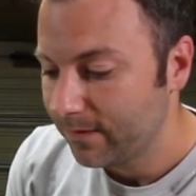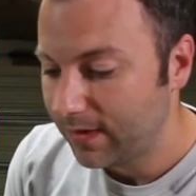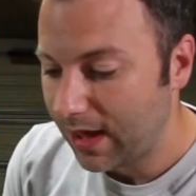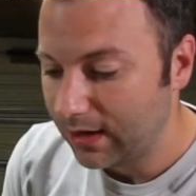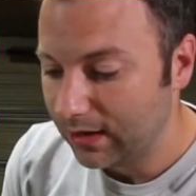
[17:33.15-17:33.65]

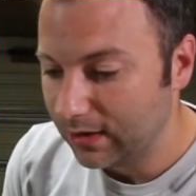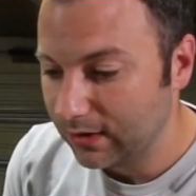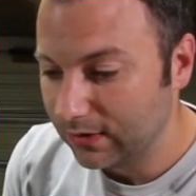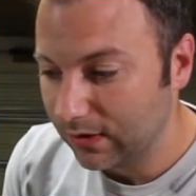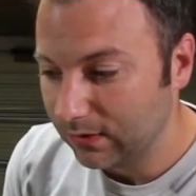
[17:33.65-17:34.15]
That
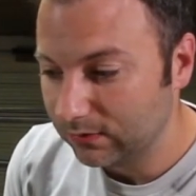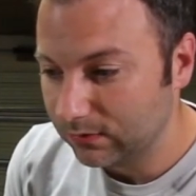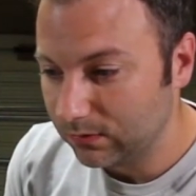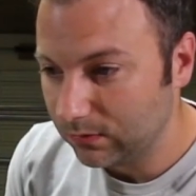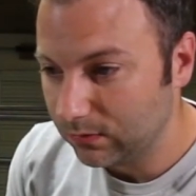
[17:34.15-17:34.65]
is
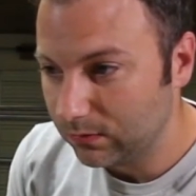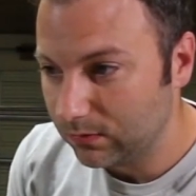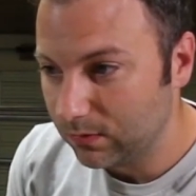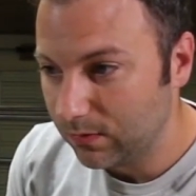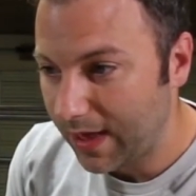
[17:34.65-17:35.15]

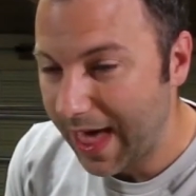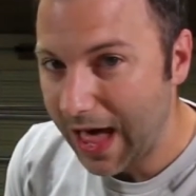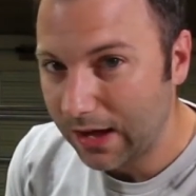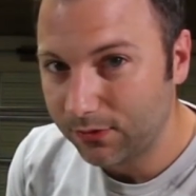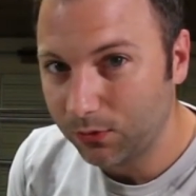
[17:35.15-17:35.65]

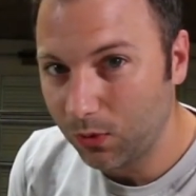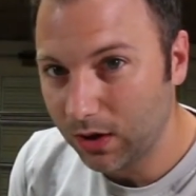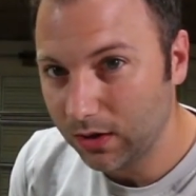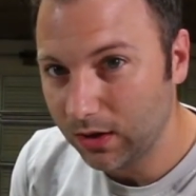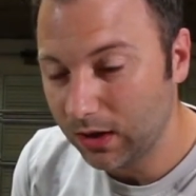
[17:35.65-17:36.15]
half
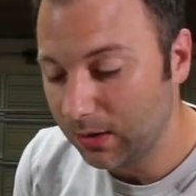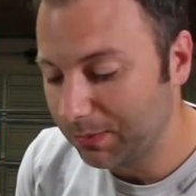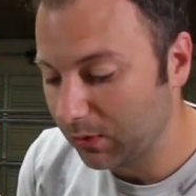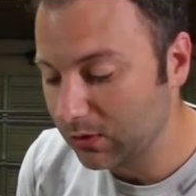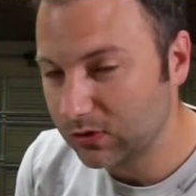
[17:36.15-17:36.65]
what the
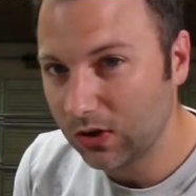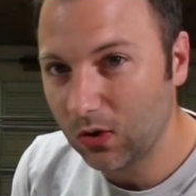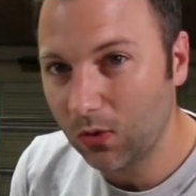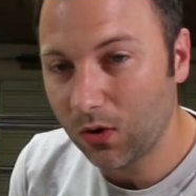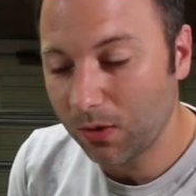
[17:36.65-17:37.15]

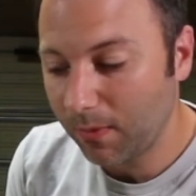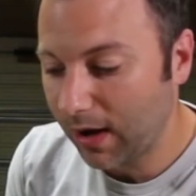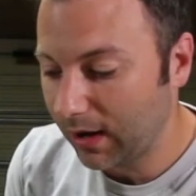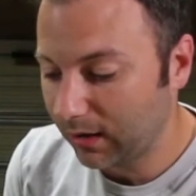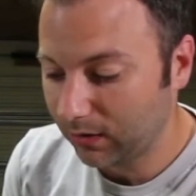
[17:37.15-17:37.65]
Prusa or
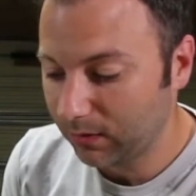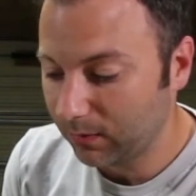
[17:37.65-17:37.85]
my